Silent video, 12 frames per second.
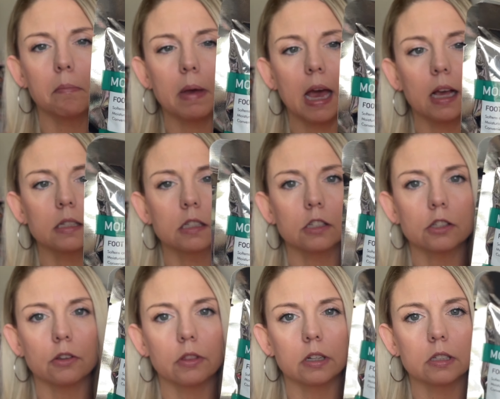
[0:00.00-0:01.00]
mask.
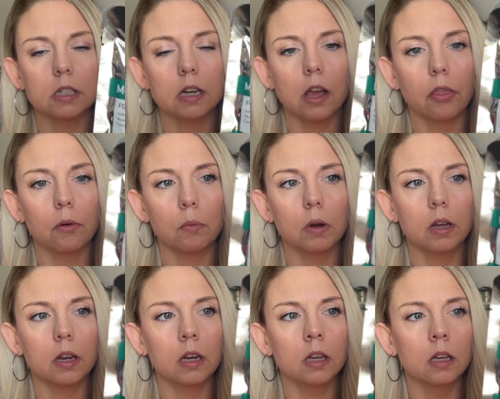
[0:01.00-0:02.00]
So there's another
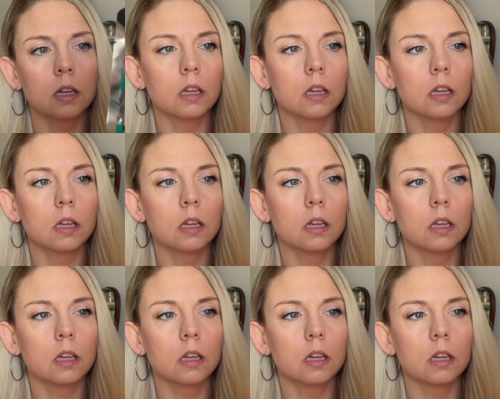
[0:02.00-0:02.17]
one.